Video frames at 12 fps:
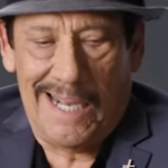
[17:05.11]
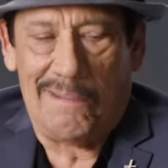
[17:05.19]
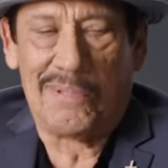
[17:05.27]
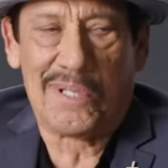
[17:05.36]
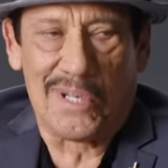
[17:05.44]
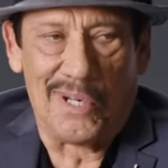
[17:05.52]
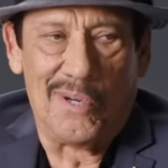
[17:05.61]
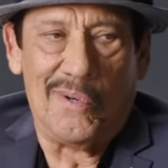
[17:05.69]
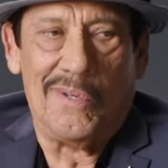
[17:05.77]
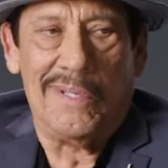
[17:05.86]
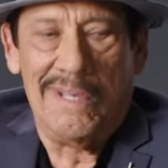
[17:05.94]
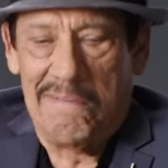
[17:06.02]
I'm
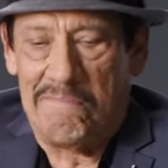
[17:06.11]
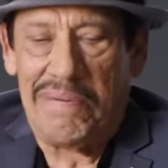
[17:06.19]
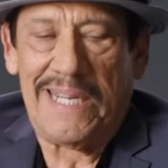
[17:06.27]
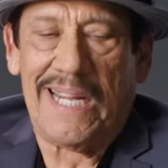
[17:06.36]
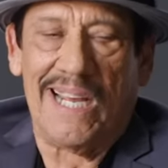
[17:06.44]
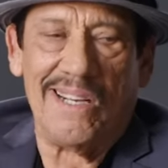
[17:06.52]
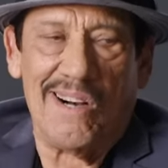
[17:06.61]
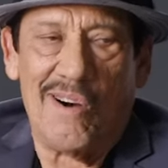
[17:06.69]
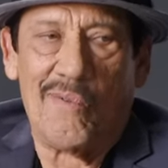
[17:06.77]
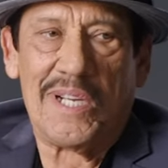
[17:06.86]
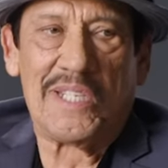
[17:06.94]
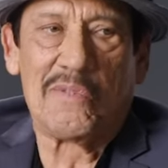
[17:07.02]
slow, but I
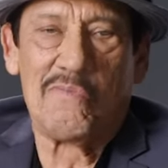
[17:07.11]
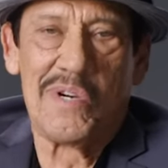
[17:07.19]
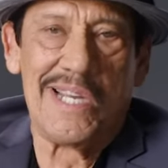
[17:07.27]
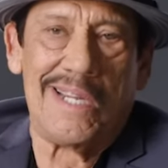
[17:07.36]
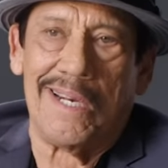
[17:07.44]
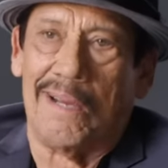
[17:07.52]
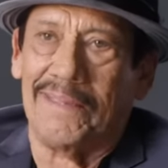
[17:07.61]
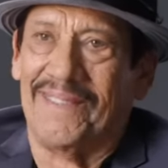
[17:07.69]
always win.